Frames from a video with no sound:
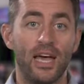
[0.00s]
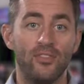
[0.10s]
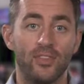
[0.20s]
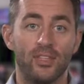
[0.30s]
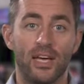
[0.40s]

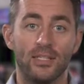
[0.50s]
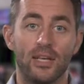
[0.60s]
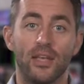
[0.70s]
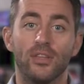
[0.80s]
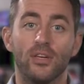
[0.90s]
after that,
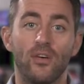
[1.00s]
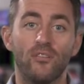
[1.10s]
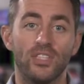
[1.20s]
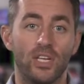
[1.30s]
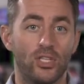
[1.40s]
the
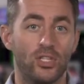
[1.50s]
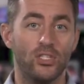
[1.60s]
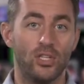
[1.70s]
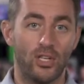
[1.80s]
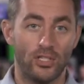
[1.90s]
conversation
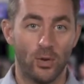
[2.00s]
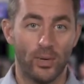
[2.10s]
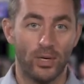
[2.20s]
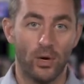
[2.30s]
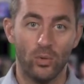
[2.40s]
starts
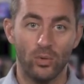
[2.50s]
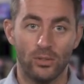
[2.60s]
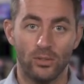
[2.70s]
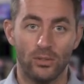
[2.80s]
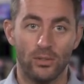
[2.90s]
going cold.